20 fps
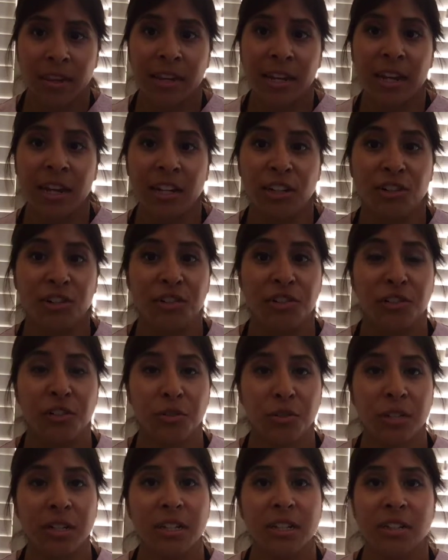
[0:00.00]
Each
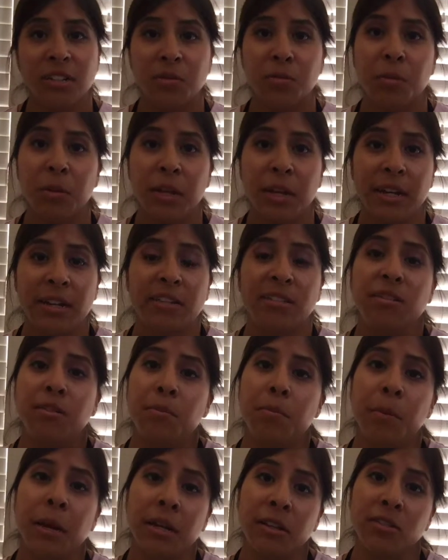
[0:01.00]
student is
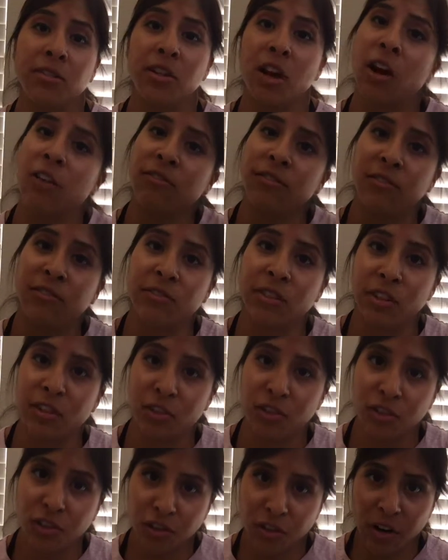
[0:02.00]
placed based off of their
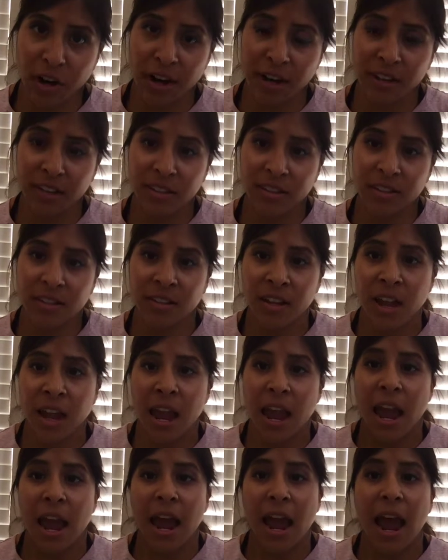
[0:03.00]
strengths,
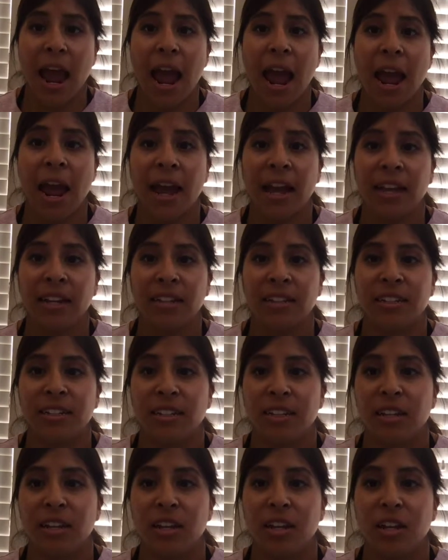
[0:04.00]
and
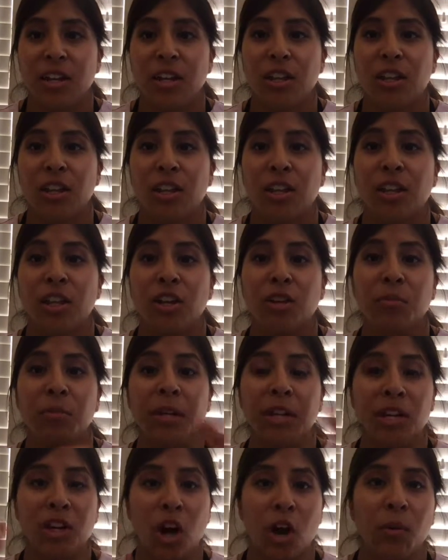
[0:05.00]
they'll be
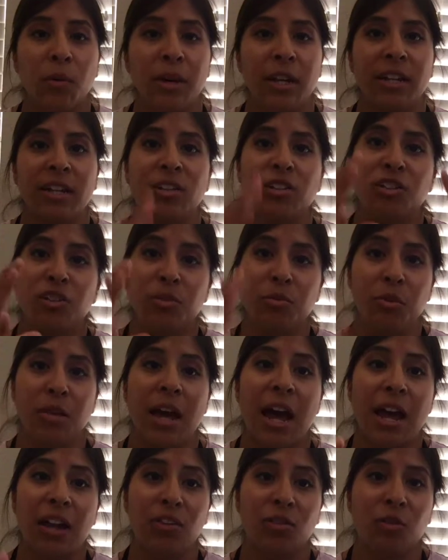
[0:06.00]
going to
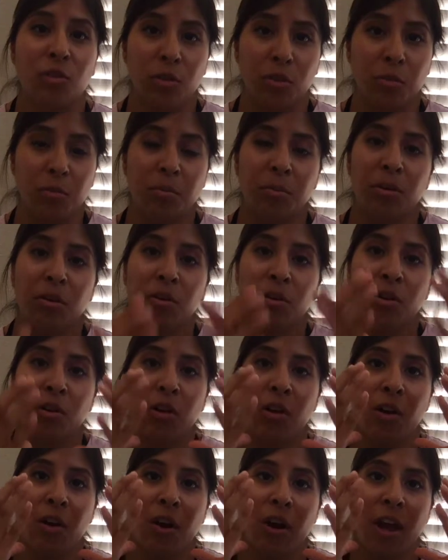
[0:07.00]
that group
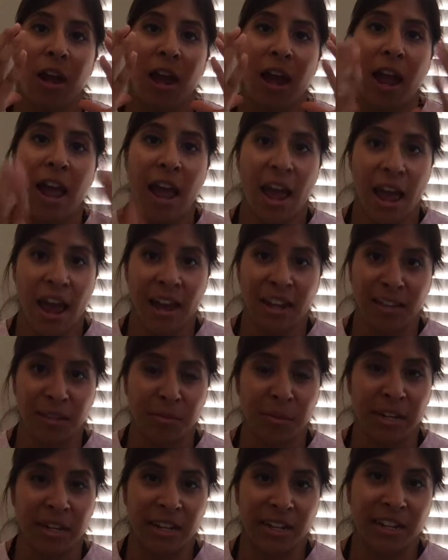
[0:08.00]
at the
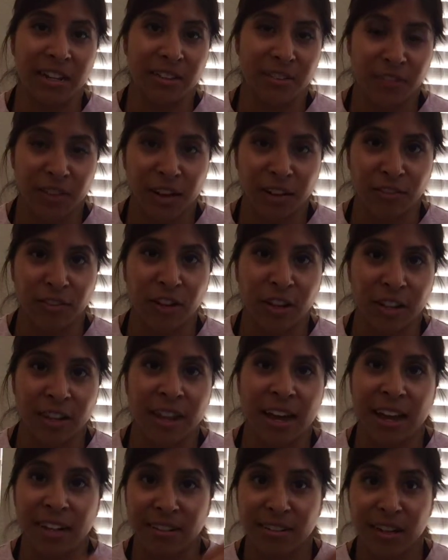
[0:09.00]
beginning of every
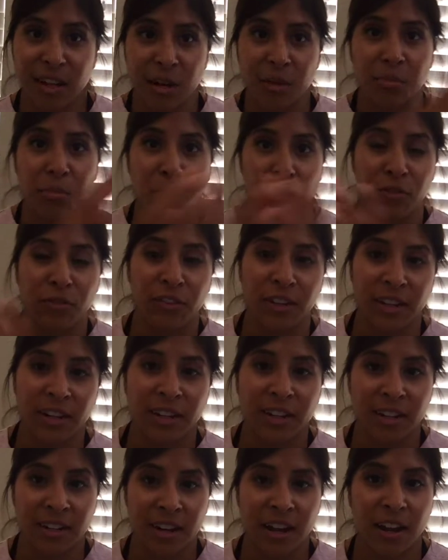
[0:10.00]
class and moving
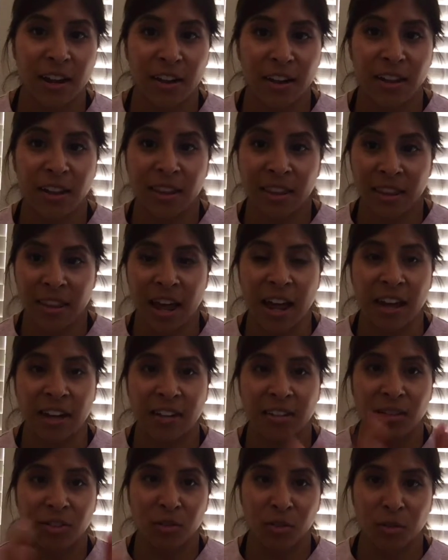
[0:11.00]
in that
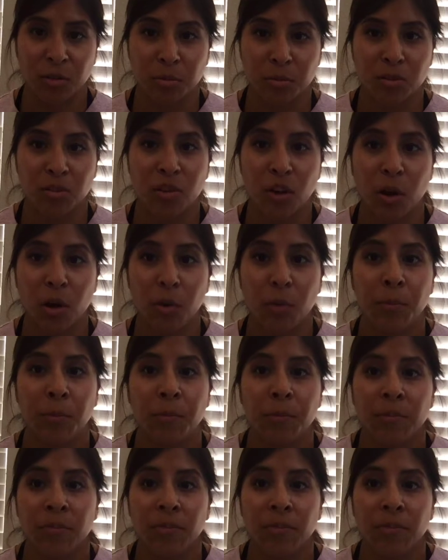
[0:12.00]
group. So